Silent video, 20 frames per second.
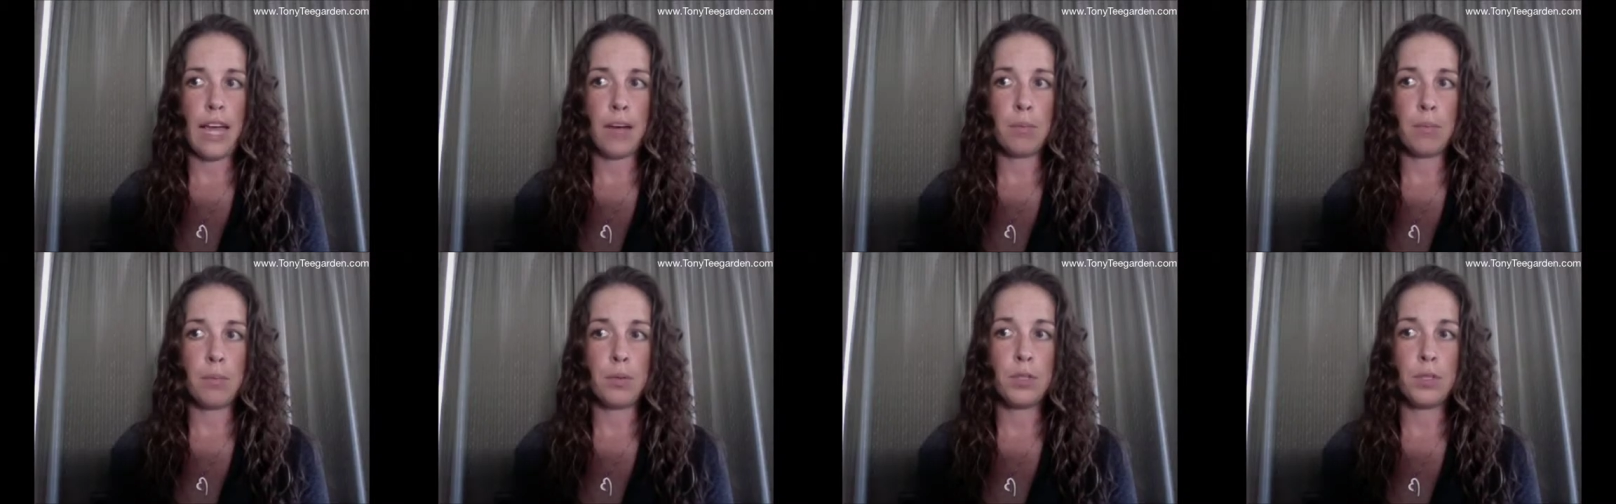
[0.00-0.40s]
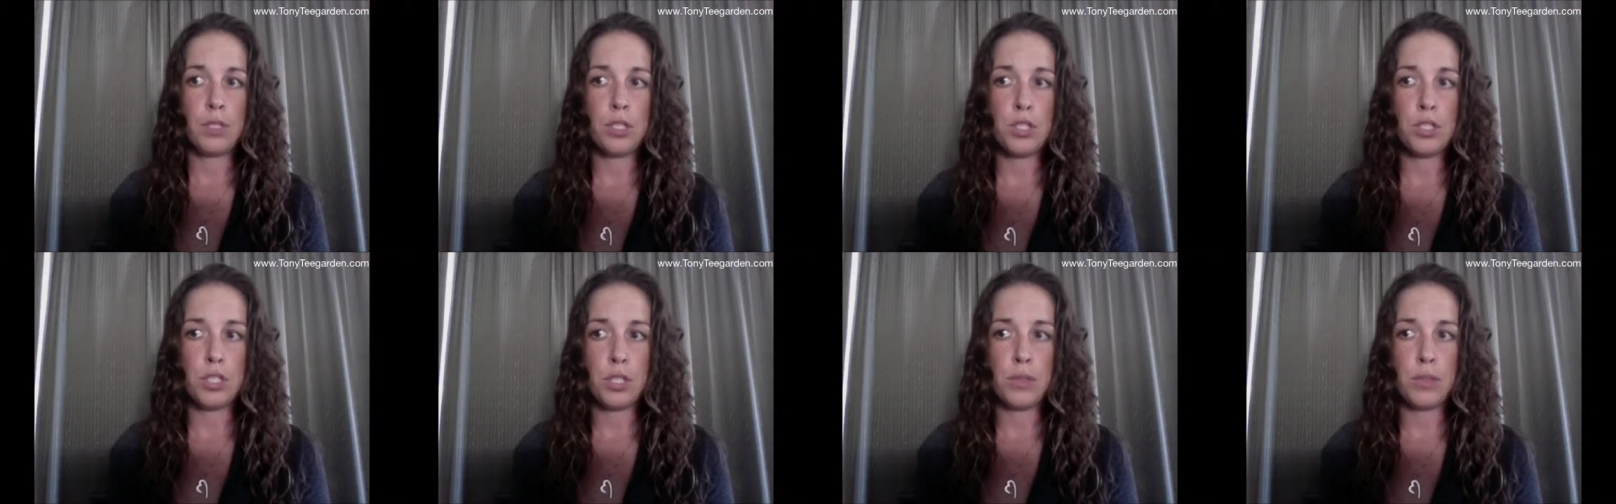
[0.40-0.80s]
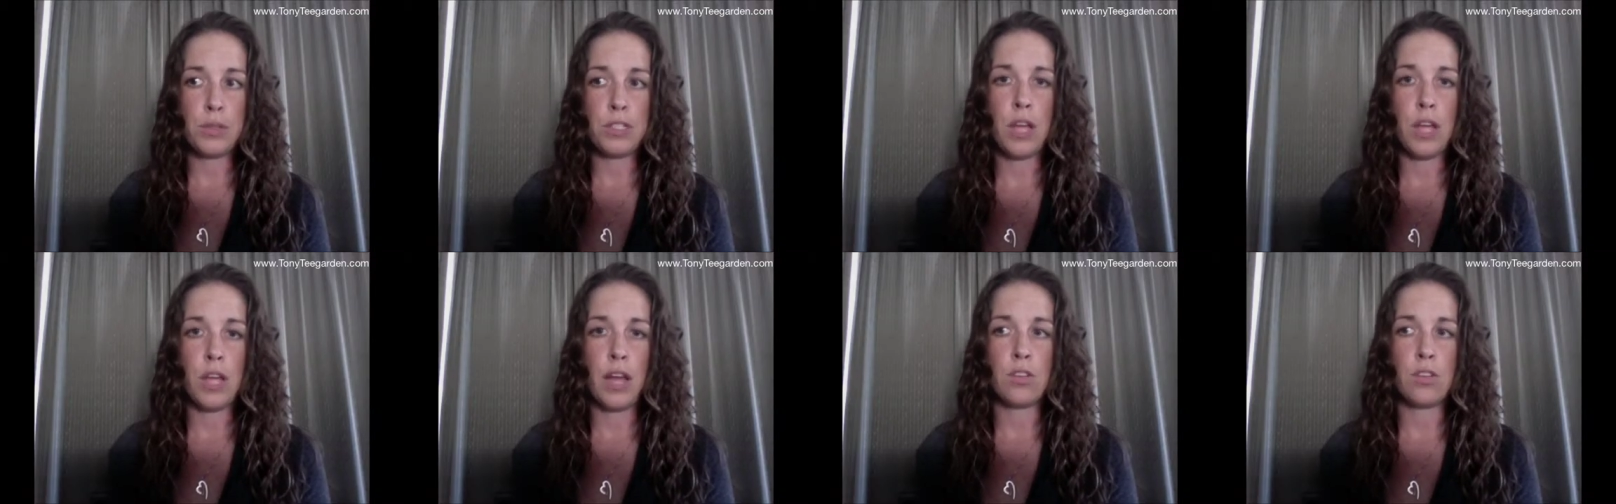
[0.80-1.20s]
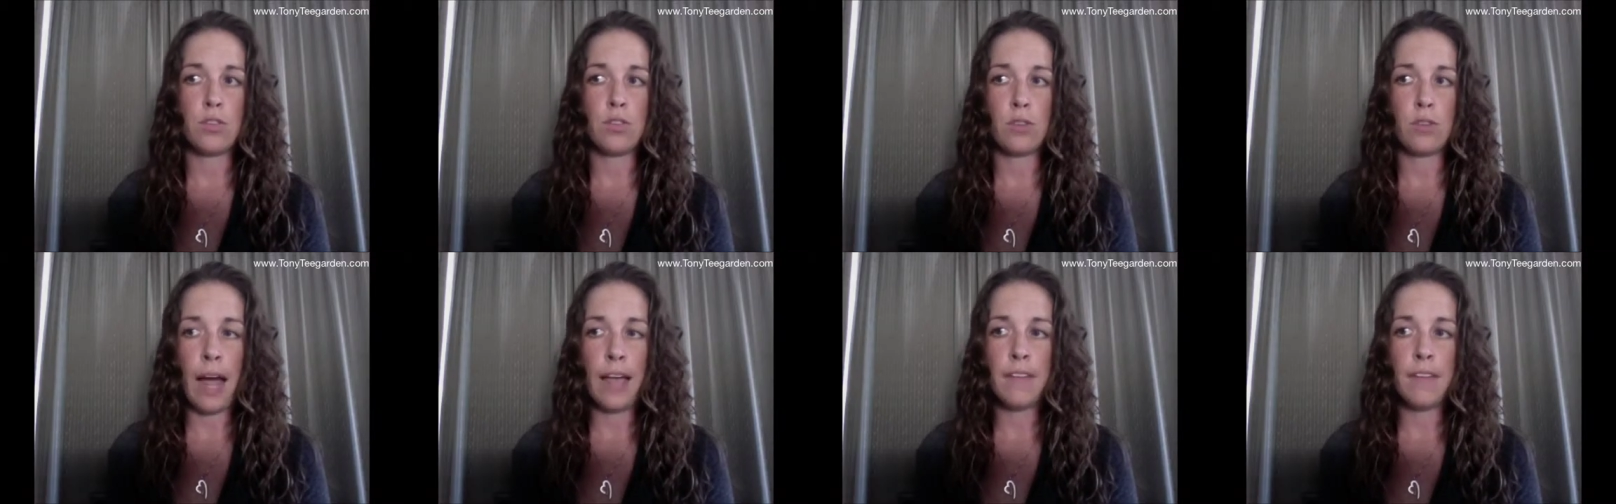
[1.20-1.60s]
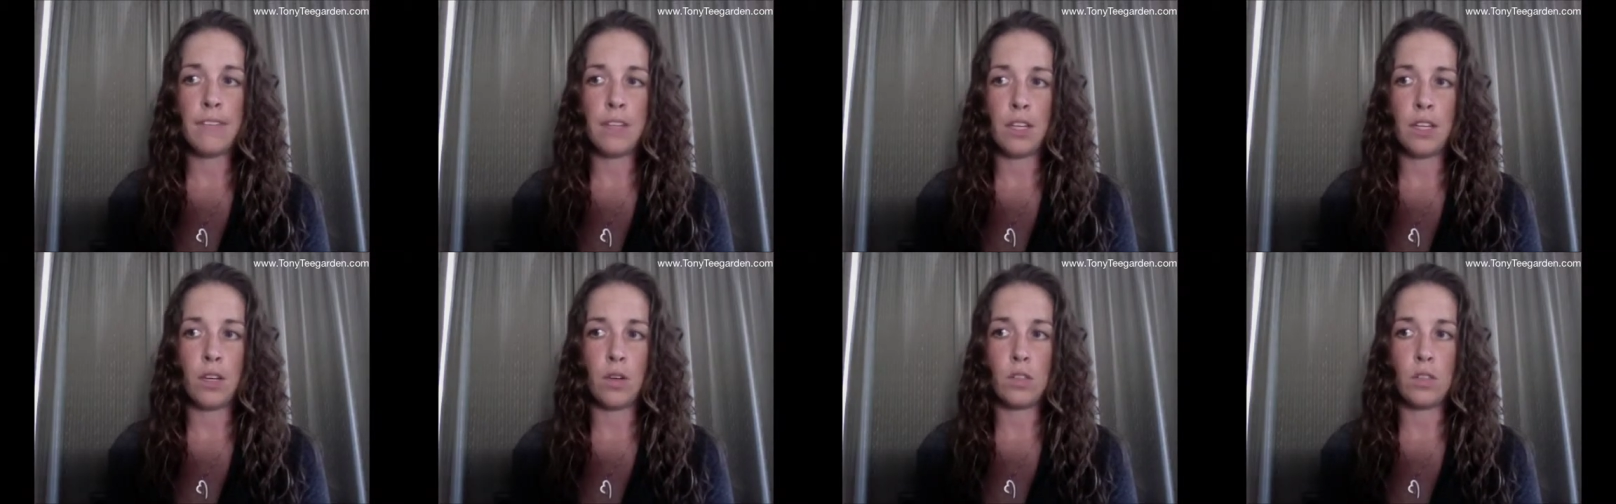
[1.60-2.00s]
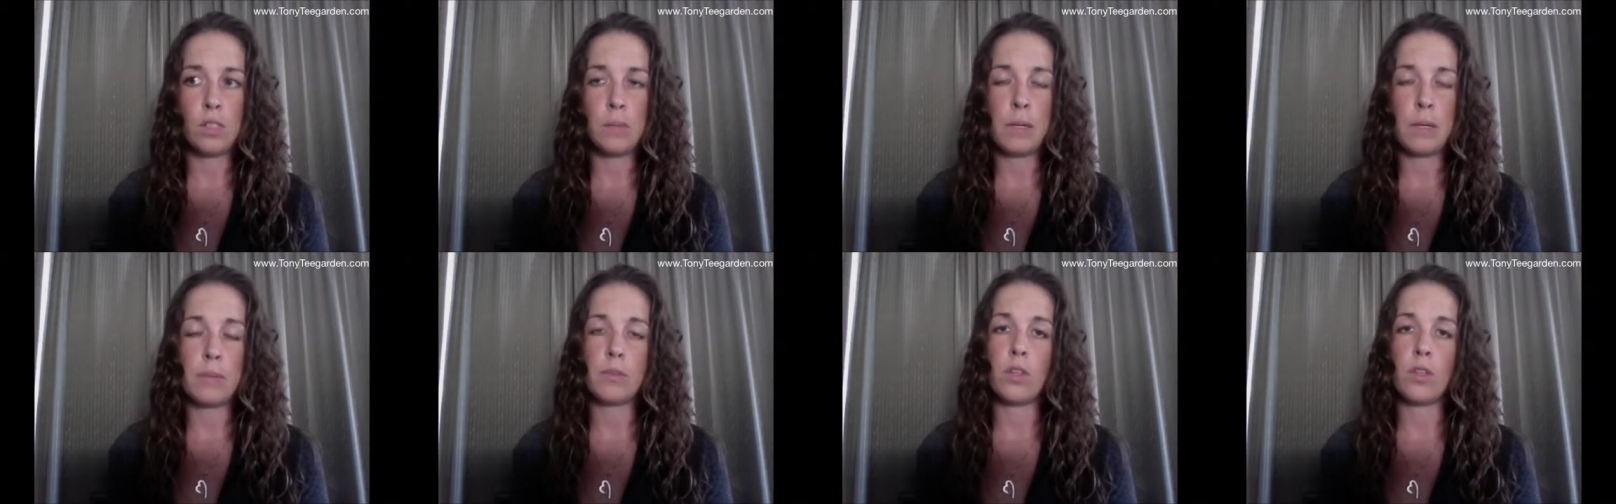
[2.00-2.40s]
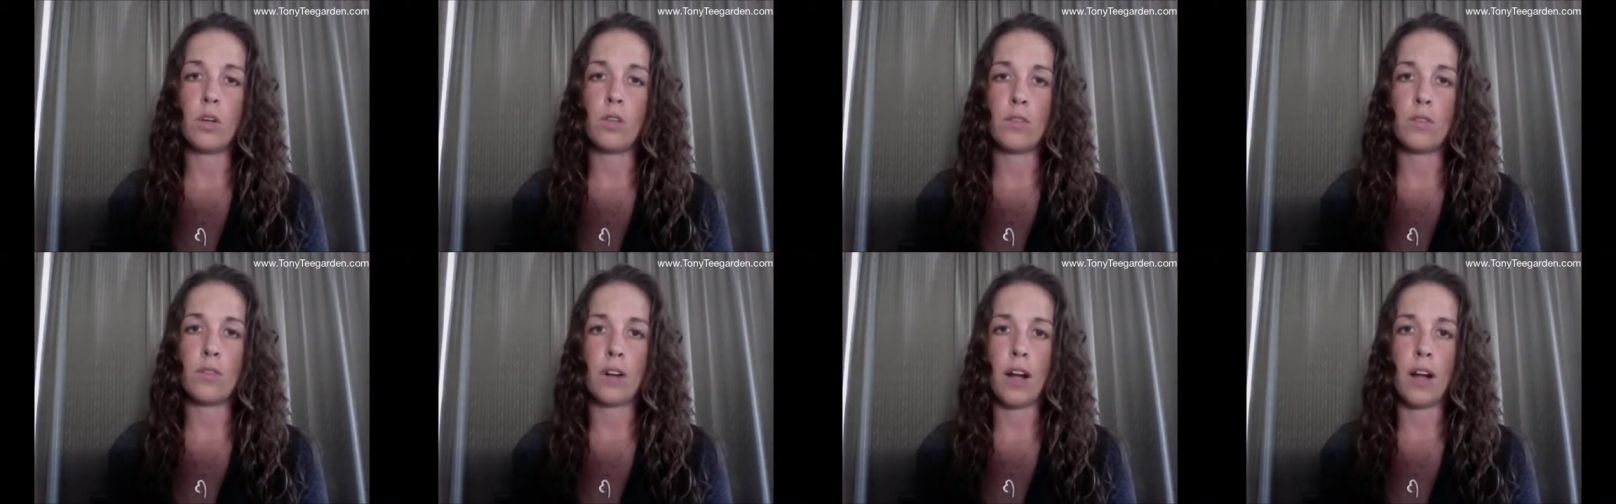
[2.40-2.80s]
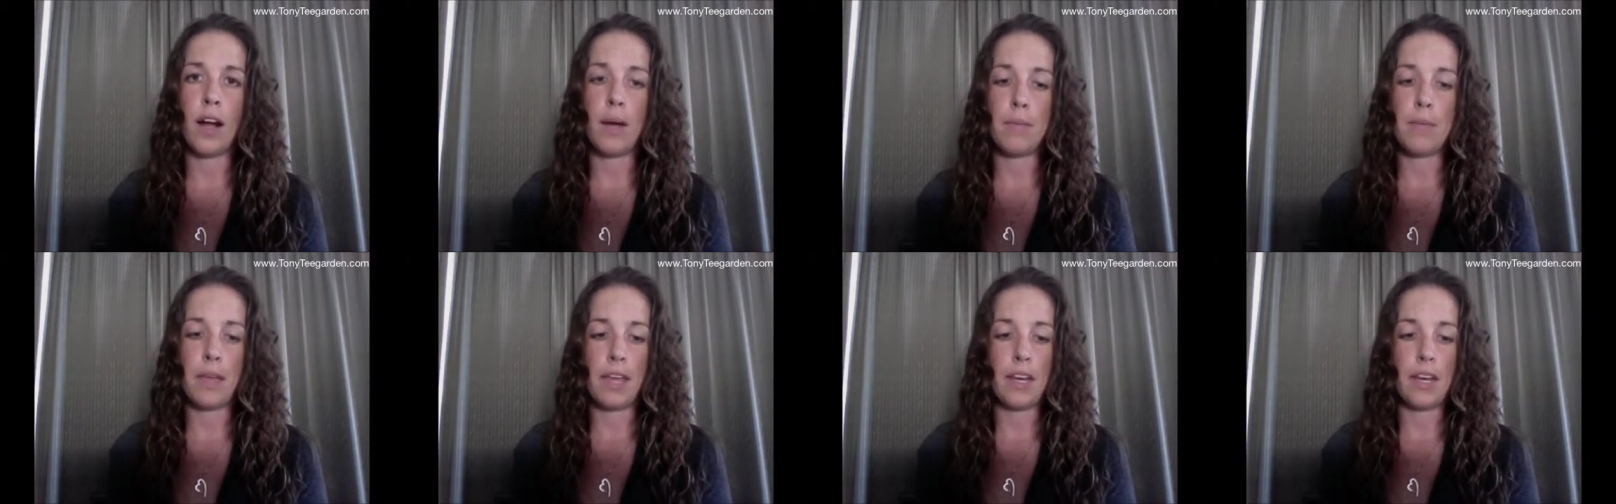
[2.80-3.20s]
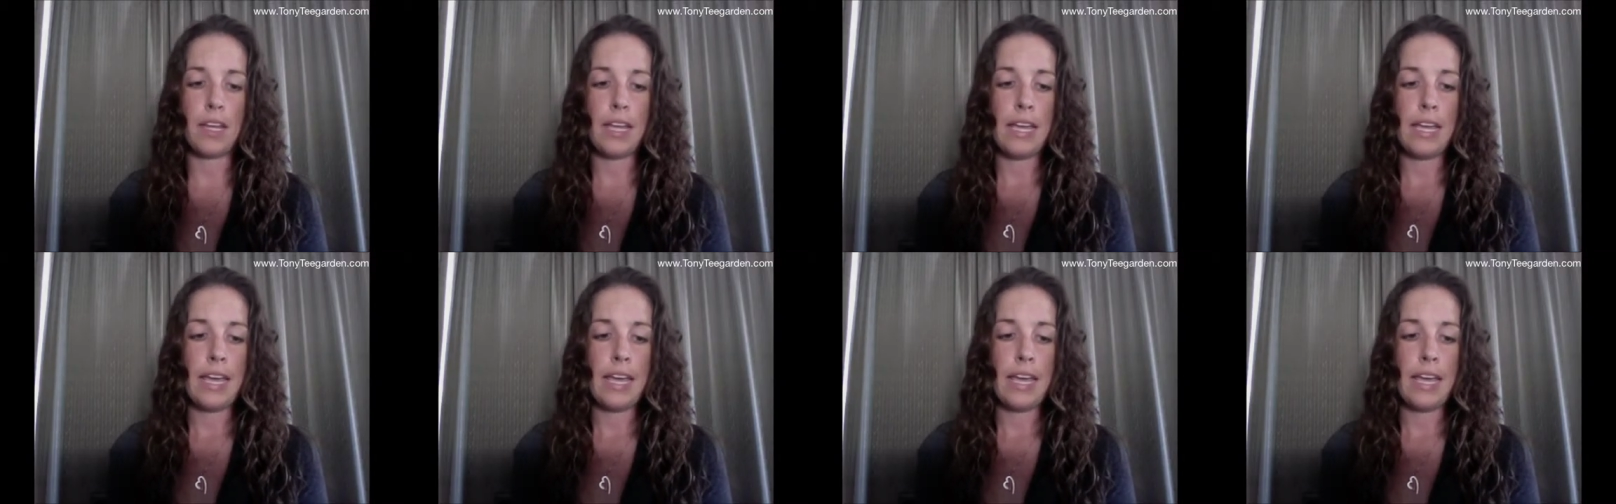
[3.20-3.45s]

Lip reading: and push you and drive you to be able to overcome it.